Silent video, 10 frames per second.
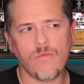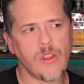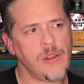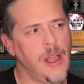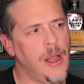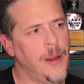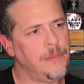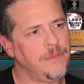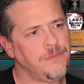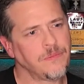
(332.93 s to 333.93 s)

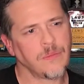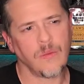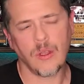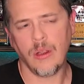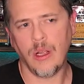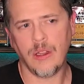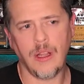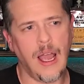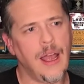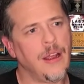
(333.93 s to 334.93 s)
A
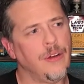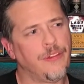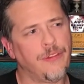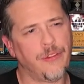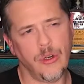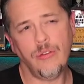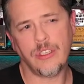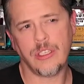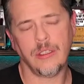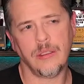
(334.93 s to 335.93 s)
lot of
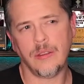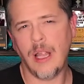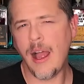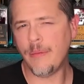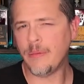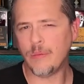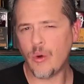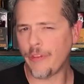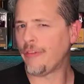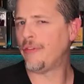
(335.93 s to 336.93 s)
fruit. A lot
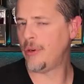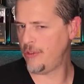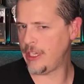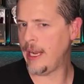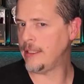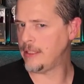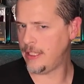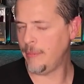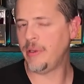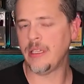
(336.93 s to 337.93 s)
more fruit than I
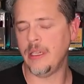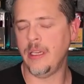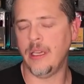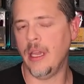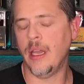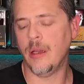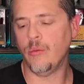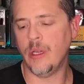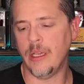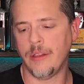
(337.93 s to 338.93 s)
typically get
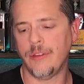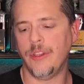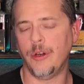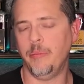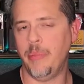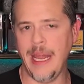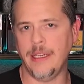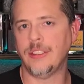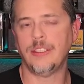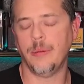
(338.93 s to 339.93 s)
with their
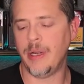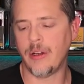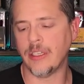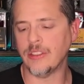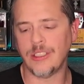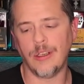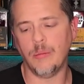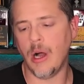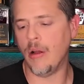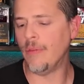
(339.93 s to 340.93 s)
base American single
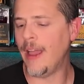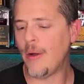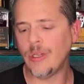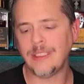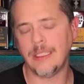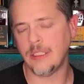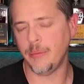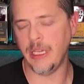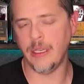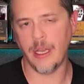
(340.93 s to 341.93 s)
malt. That one tends to
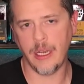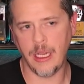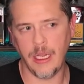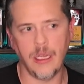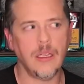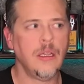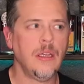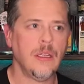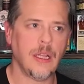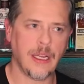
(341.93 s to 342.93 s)
be nutty,
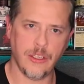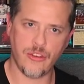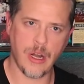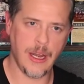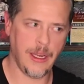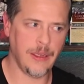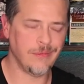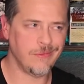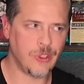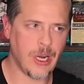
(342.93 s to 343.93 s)
like a dry
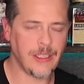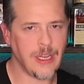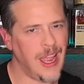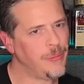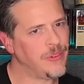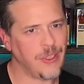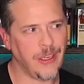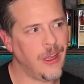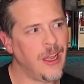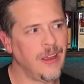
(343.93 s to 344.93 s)
type of a
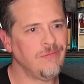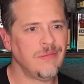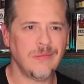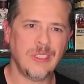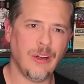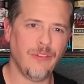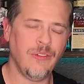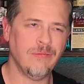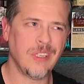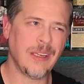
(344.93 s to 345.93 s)
nut, you know,
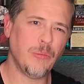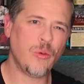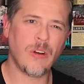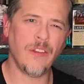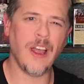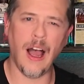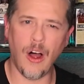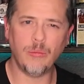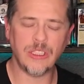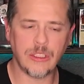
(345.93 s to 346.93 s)
like more on the
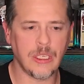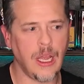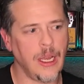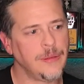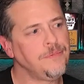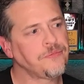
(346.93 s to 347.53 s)
almond side,